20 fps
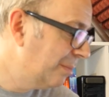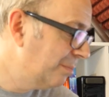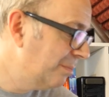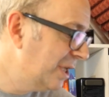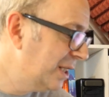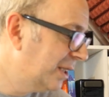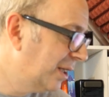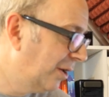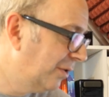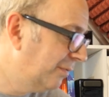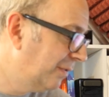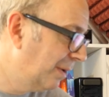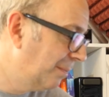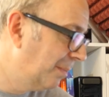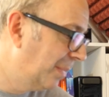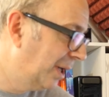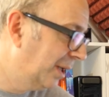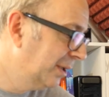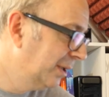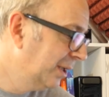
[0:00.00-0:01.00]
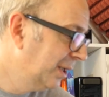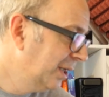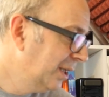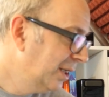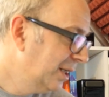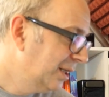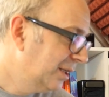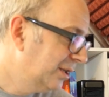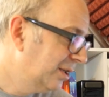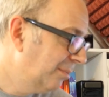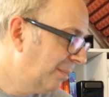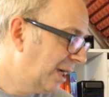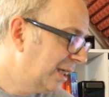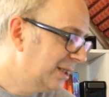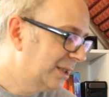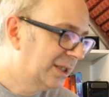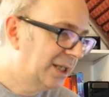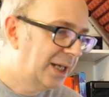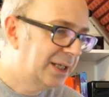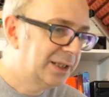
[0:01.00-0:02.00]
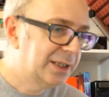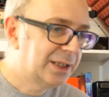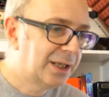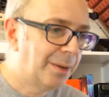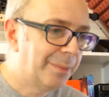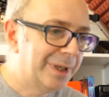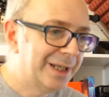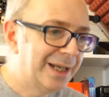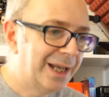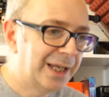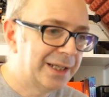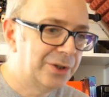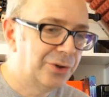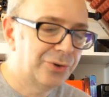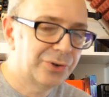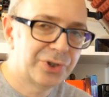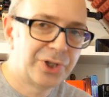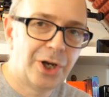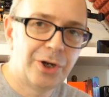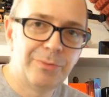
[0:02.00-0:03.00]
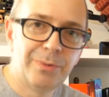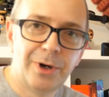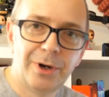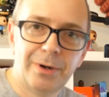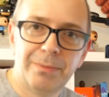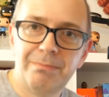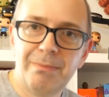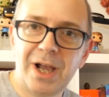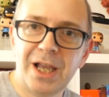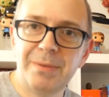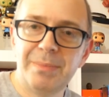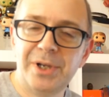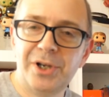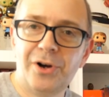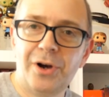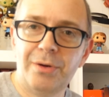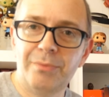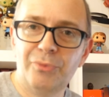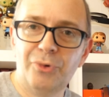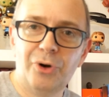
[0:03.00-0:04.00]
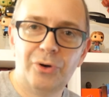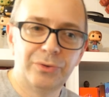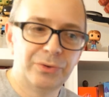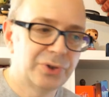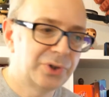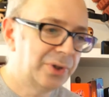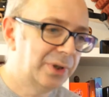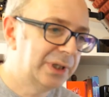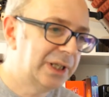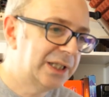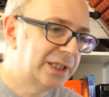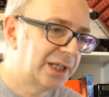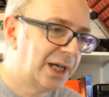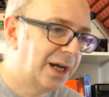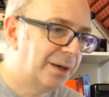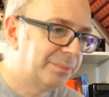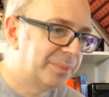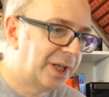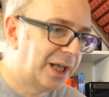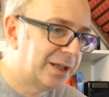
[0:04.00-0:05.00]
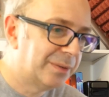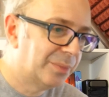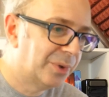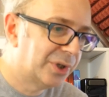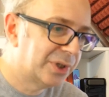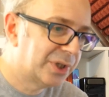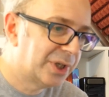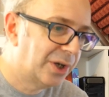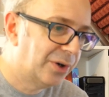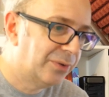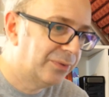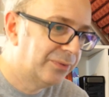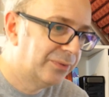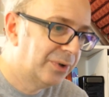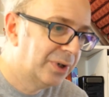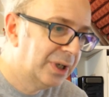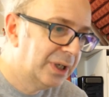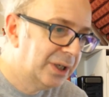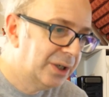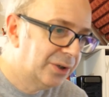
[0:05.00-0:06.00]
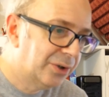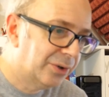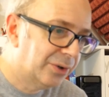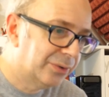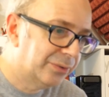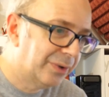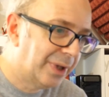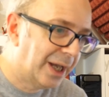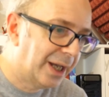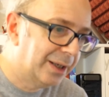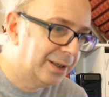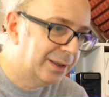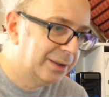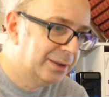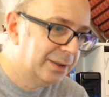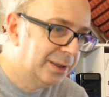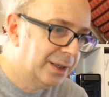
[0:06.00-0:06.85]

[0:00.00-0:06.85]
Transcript: mid-November and the Mate ten is coming late October. Maybe I'm wrong, so I need to update myself on that.